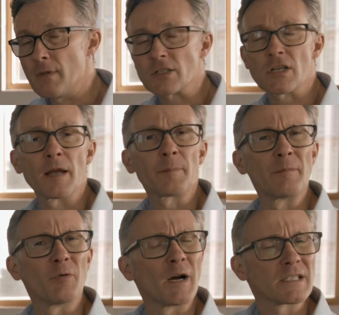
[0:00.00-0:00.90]
Much like
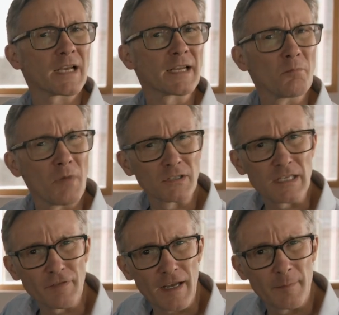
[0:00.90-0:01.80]
people might take a
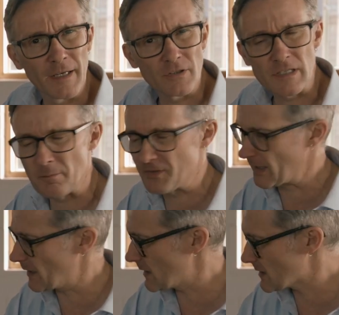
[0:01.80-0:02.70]
multivitamin or
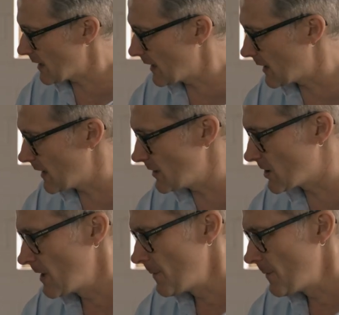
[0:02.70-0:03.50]
something in this day and age,